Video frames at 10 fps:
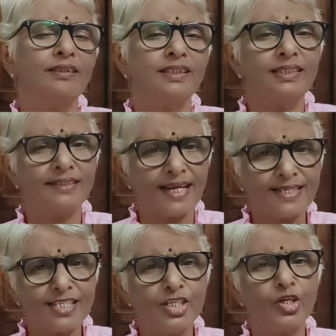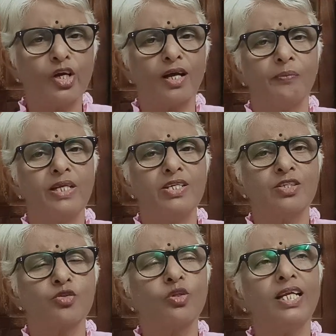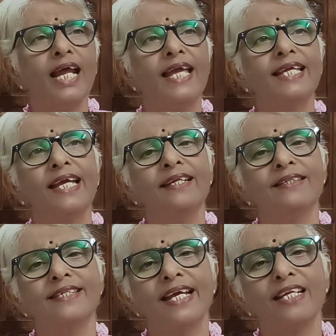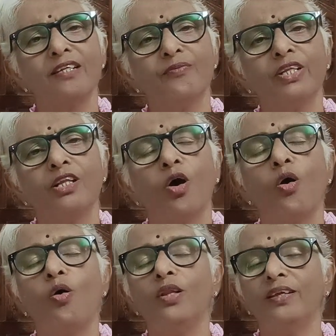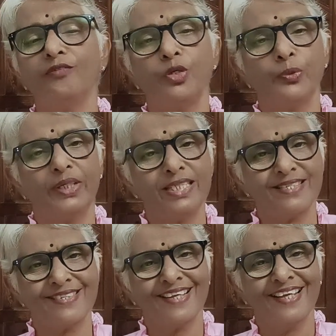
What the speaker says: just write it in your comment so that I can share it with all the viewers,